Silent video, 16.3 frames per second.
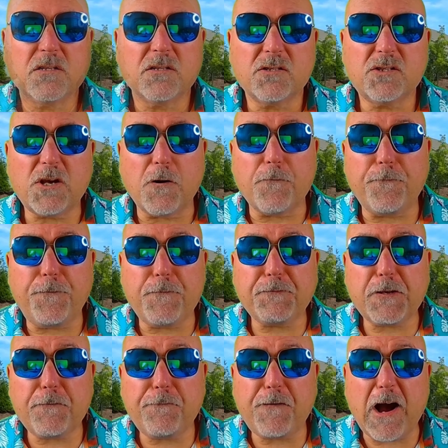So,
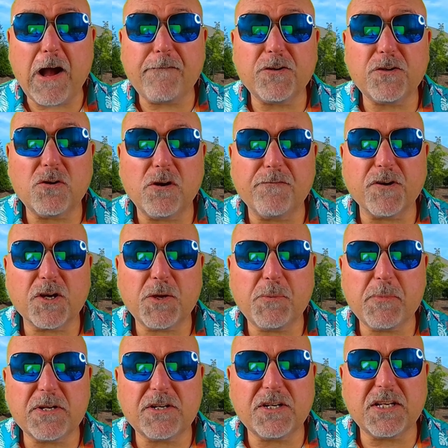55 and over
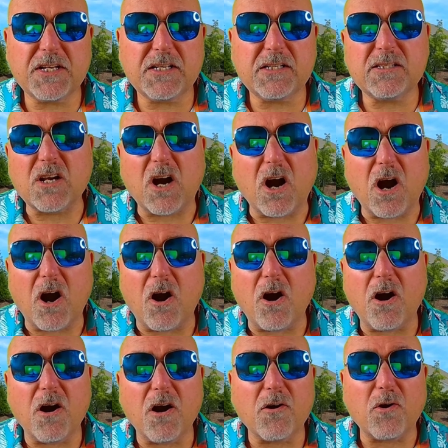communities
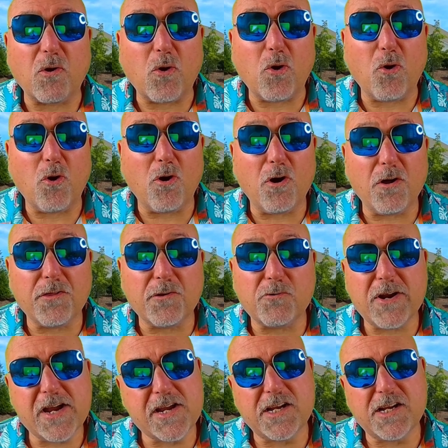are all the
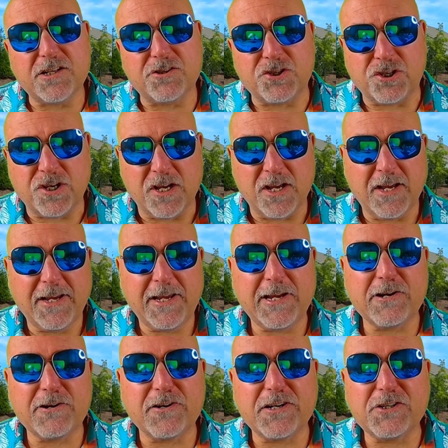rage
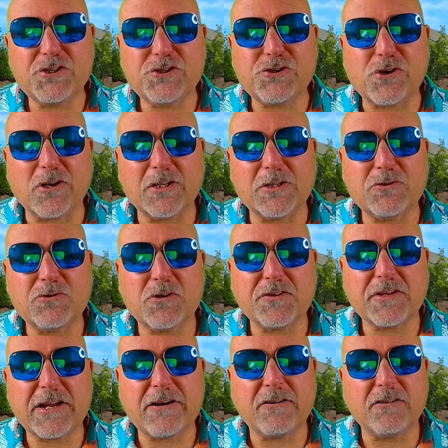here in Charlotte,
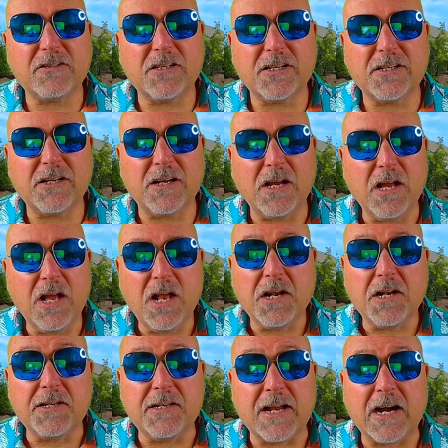North Carolina,
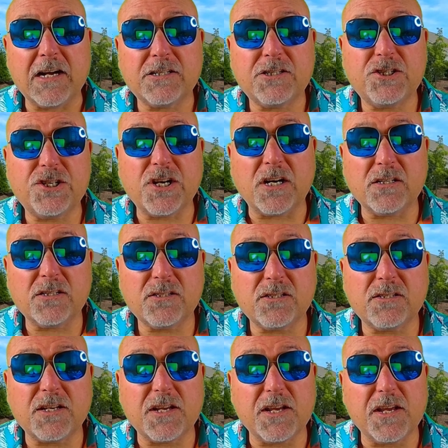not
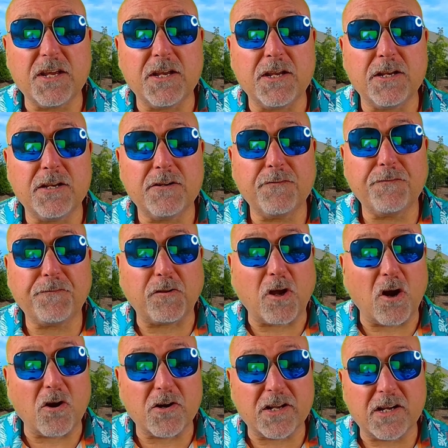just in
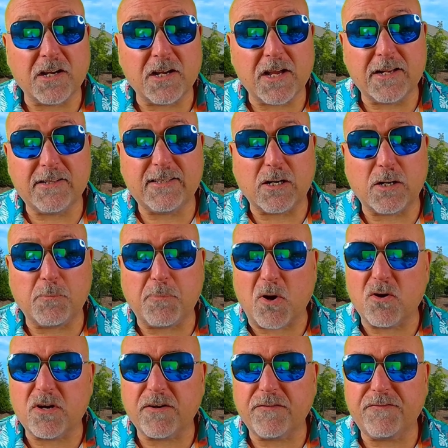Florida at Del
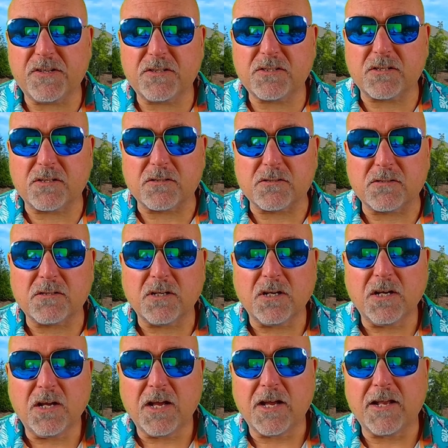Boca Vistas.
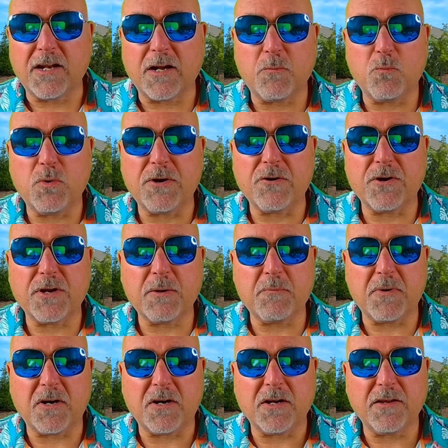And I'm wearing
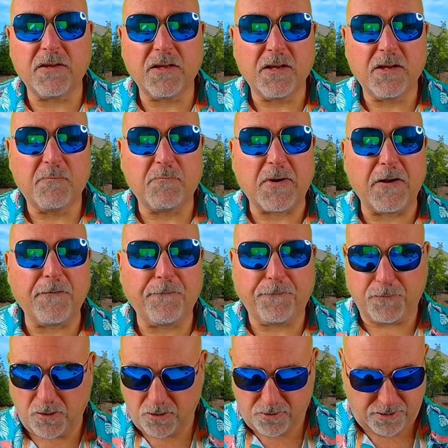my, my
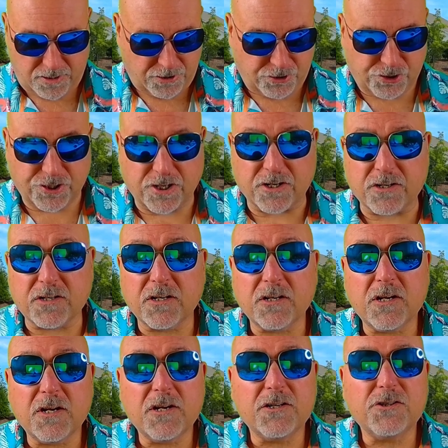Florida shirt
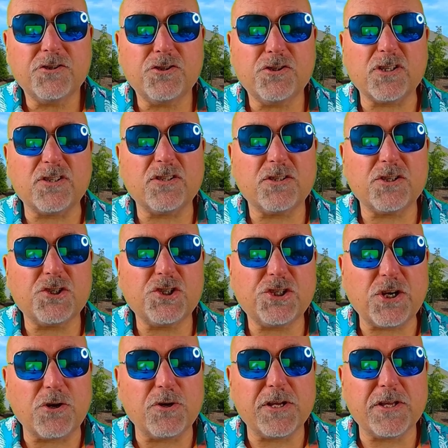just to
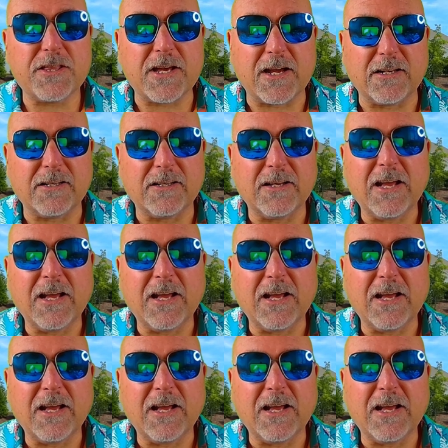show you that.